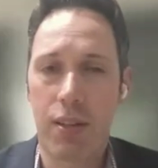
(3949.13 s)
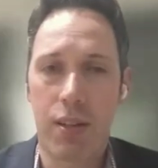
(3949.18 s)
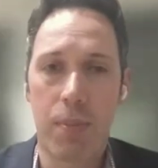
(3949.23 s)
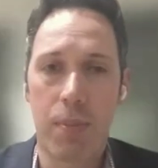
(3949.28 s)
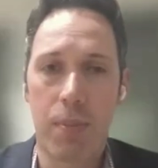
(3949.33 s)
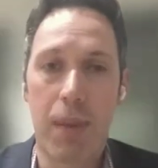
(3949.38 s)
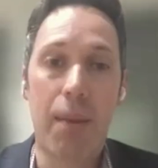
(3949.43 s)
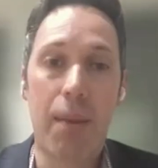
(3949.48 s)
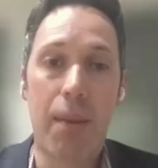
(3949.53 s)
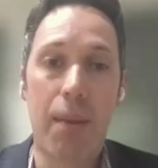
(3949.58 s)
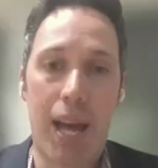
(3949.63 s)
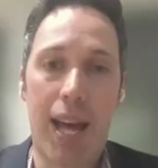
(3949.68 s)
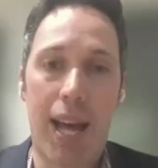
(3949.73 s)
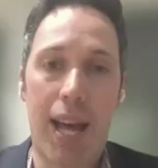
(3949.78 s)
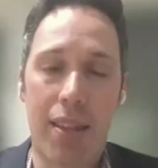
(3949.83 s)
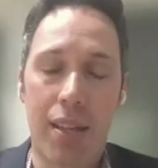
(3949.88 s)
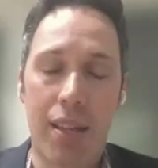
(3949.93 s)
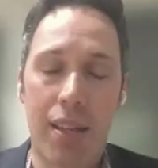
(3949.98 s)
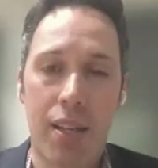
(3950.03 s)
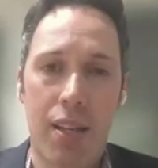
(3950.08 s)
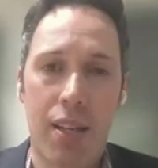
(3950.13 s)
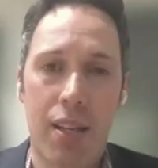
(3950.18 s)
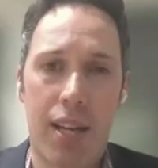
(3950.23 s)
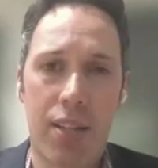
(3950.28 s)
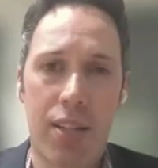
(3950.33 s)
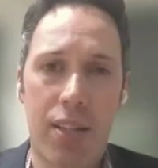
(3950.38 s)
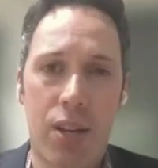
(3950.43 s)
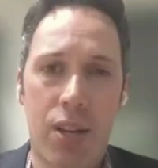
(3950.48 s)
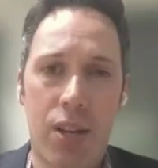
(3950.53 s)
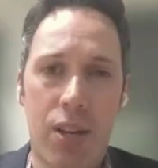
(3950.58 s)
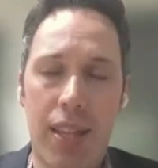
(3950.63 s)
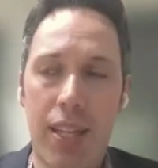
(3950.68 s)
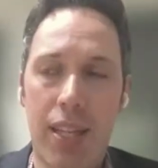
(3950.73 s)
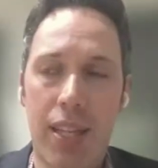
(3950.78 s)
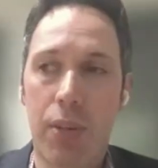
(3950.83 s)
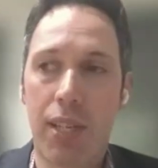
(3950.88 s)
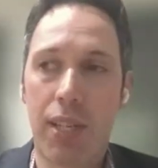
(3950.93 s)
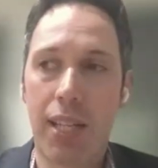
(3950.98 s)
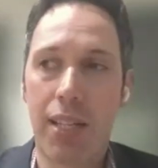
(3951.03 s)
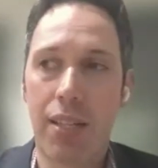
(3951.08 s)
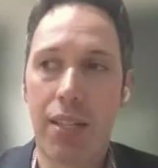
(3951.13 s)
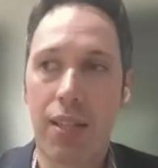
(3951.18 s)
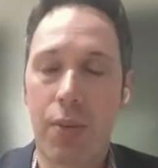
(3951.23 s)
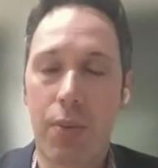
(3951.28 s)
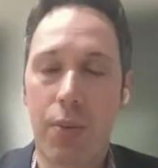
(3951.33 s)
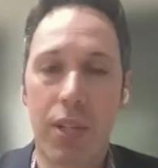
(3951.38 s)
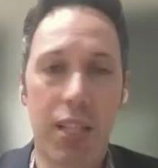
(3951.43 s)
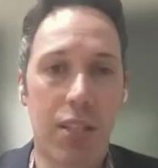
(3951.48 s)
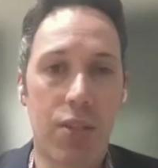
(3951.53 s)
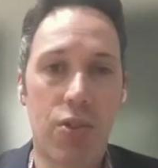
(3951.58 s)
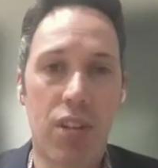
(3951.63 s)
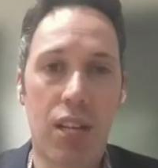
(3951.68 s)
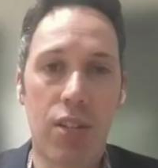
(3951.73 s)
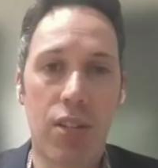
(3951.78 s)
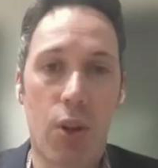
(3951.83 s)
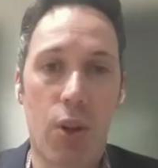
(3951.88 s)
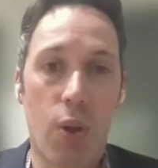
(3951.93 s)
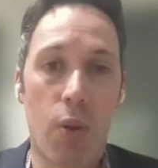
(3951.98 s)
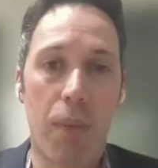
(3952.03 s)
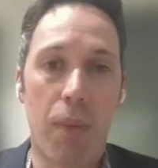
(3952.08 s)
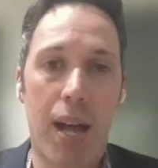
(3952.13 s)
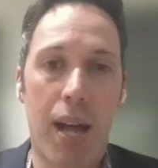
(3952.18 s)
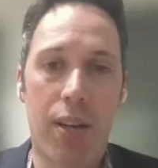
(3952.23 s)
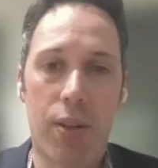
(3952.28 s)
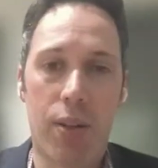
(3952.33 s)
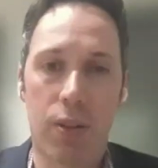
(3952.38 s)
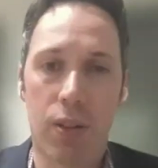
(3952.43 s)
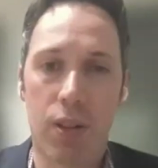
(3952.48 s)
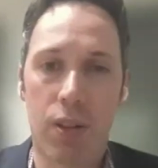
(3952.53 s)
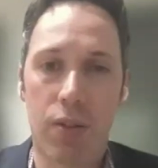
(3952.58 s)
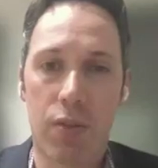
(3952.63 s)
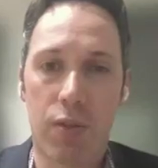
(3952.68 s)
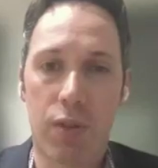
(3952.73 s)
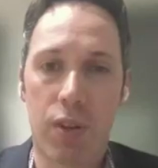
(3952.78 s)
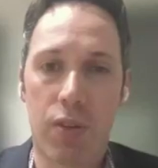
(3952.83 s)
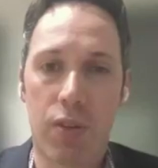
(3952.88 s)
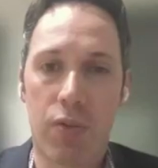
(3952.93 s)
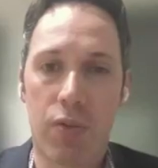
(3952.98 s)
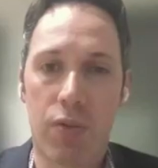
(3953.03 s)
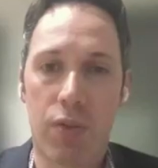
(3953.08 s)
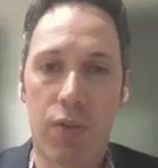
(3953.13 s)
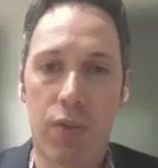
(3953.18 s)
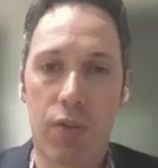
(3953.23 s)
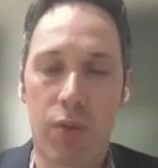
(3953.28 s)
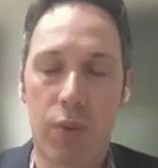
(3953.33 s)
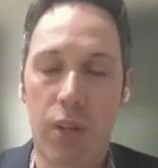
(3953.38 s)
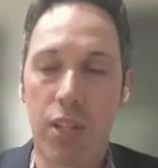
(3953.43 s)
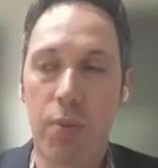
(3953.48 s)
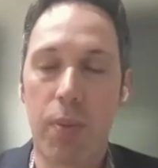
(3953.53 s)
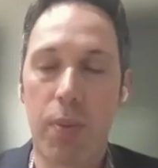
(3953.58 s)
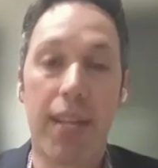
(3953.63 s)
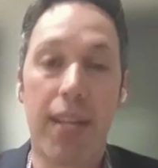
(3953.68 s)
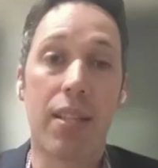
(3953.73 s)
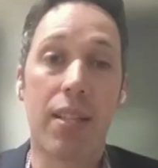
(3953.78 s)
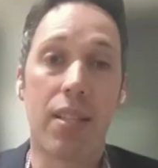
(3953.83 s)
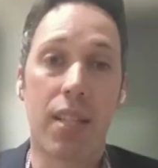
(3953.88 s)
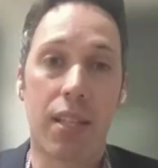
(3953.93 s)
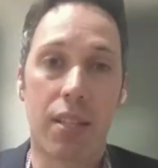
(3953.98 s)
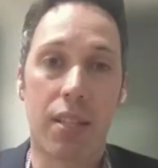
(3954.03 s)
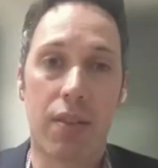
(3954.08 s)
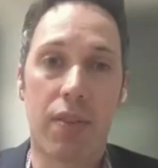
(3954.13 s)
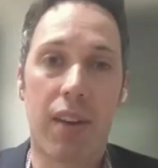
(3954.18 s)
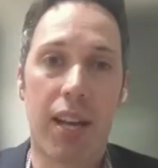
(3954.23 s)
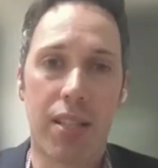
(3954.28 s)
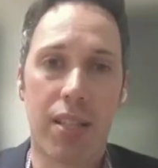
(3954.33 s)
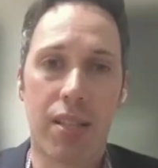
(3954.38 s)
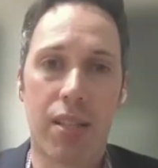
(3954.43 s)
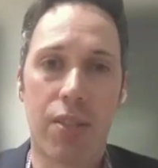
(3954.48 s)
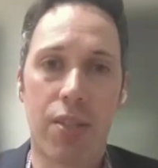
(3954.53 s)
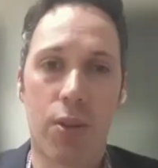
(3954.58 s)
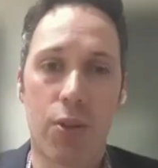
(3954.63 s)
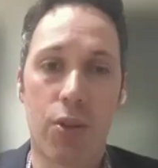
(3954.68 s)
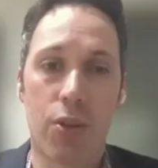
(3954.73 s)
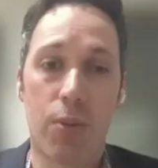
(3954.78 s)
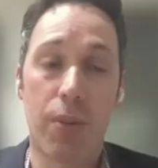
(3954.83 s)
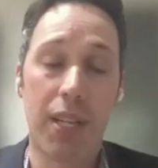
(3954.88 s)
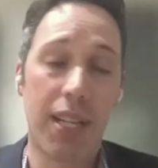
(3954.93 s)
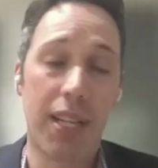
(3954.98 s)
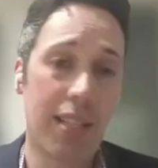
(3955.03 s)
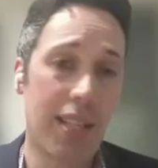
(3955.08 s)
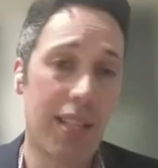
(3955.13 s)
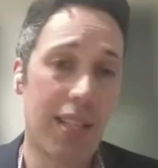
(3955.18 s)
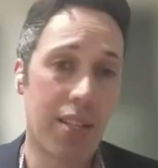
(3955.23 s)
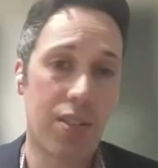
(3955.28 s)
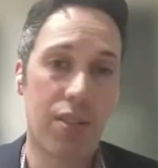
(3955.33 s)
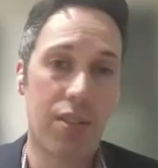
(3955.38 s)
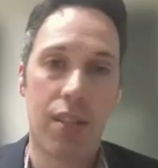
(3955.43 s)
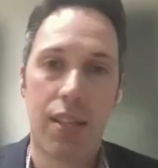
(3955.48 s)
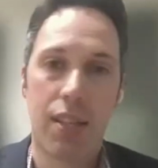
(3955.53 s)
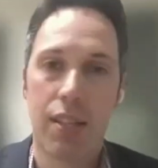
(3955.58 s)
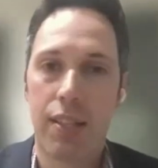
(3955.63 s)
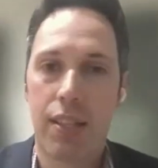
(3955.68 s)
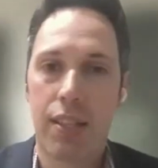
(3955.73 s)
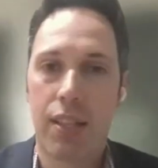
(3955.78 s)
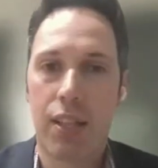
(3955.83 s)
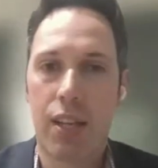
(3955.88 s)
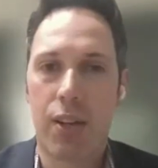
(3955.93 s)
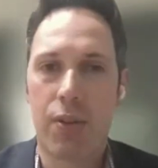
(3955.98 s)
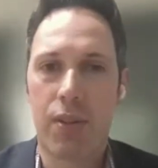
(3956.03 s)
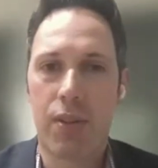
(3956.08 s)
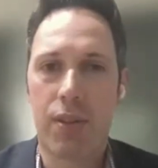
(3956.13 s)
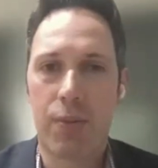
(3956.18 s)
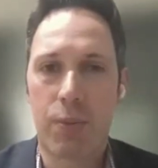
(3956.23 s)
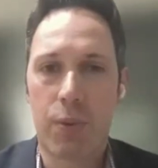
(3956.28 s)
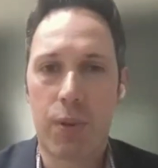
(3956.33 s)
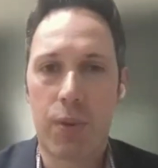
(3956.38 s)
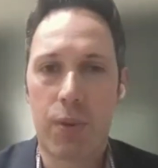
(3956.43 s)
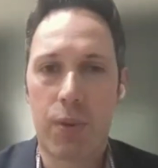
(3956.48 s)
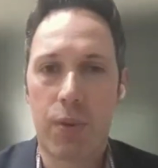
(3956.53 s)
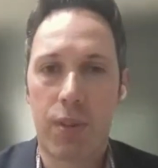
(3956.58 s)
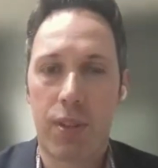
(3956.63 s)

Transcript: a bad path and so i think we need to we need to change the whole model of of, of yeah. what's being incentivized on social media and that's you know well